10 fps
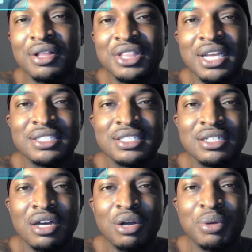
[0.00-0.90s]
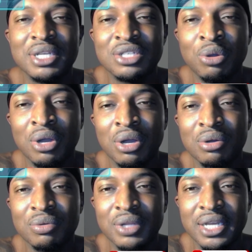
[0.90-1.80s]
Things didn't always go
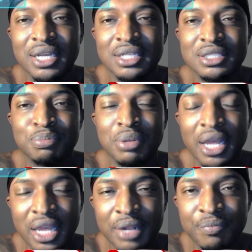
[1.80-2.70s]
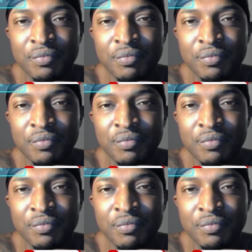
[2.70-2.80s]
out as planned.